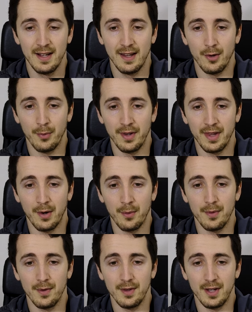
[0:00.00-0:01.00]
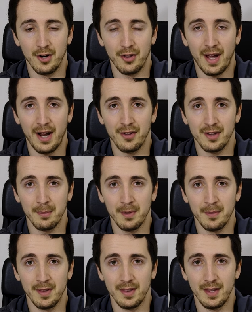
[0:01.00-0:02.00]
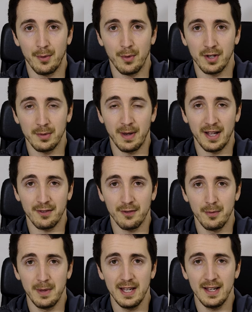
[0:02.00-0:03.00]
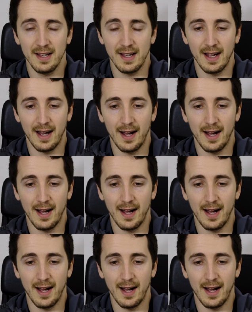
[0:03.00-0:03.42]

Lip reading: the one that, the iron supplement that worked best for me.